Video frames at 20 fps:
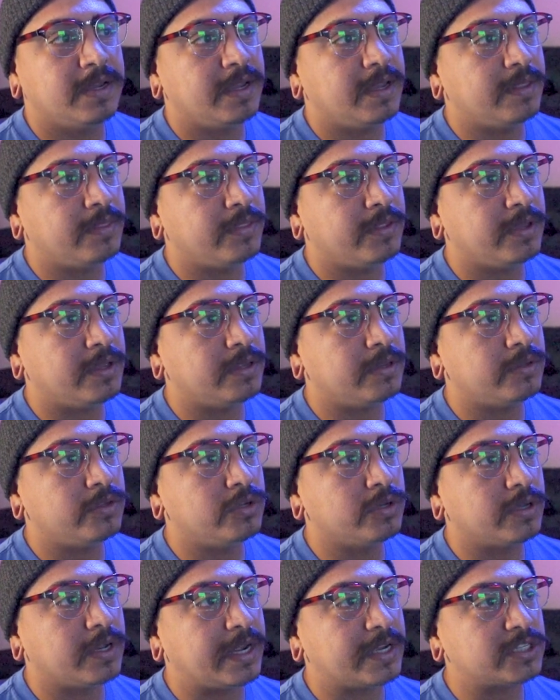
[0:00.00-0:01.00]
And then
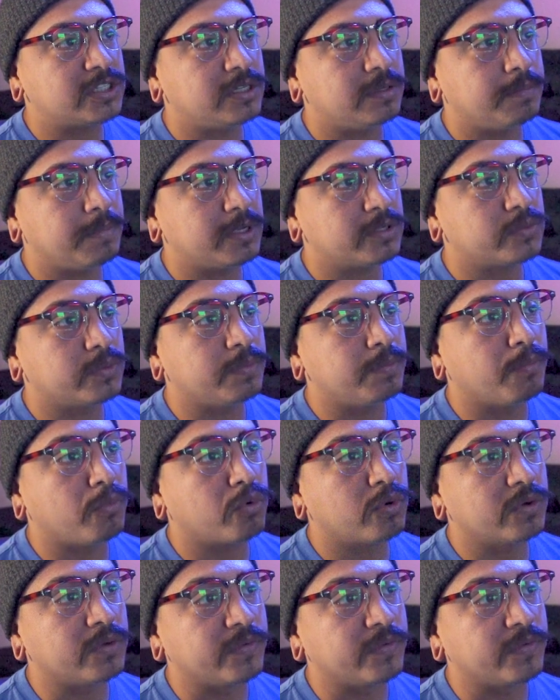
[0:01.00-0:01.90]
you could actually mess with more